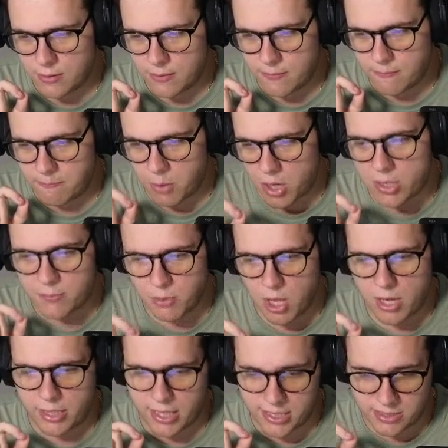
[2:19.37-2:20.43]
body
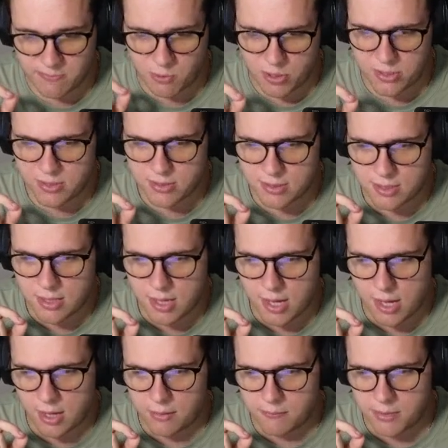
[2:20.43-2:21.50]
block his Prince,
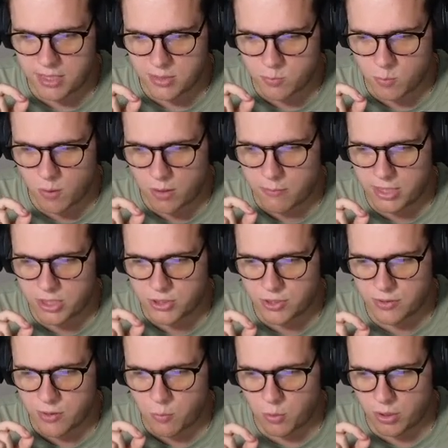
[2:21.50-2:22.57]
because we want to make sure
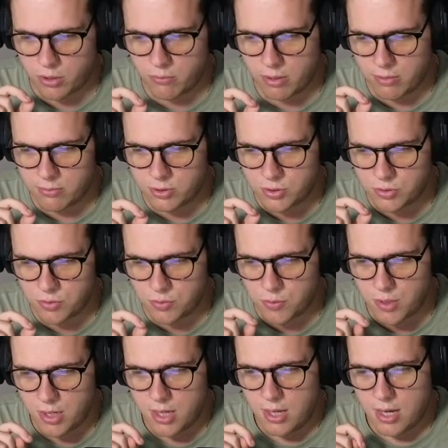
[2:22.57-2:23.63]
that we're going to be able to
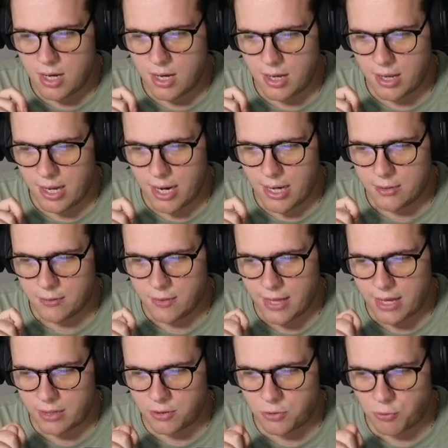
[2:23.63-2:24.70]
handle
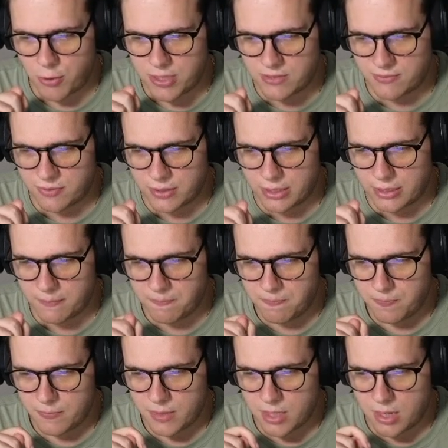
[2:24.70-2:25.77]
that gracefully.
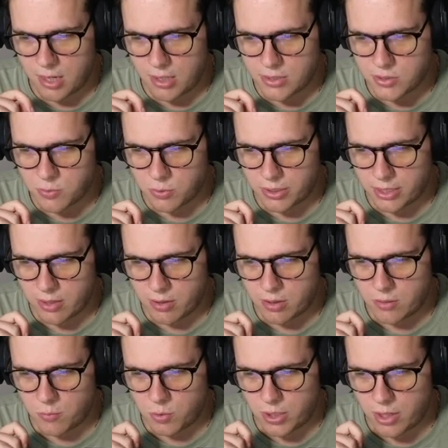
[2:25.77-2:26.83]
So we'll
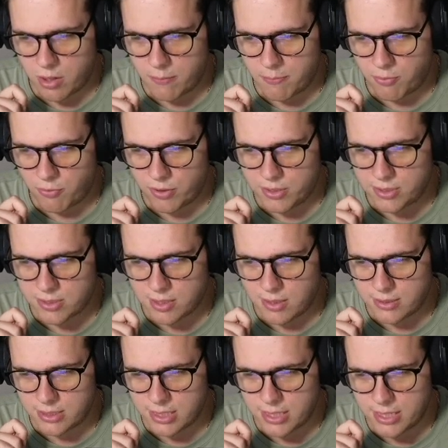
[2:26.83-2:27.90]
get our Prince
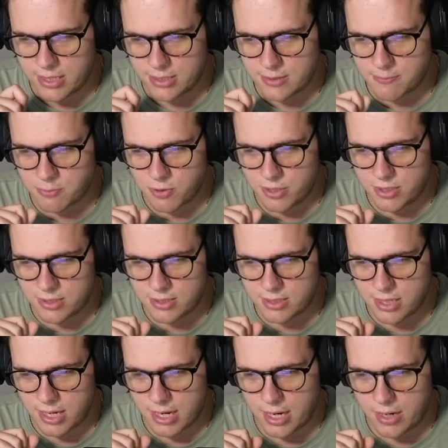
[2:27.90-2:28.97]
onto his Prince,
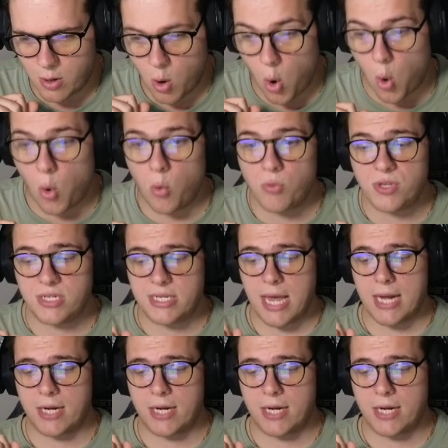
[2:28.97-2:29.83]
and the dagger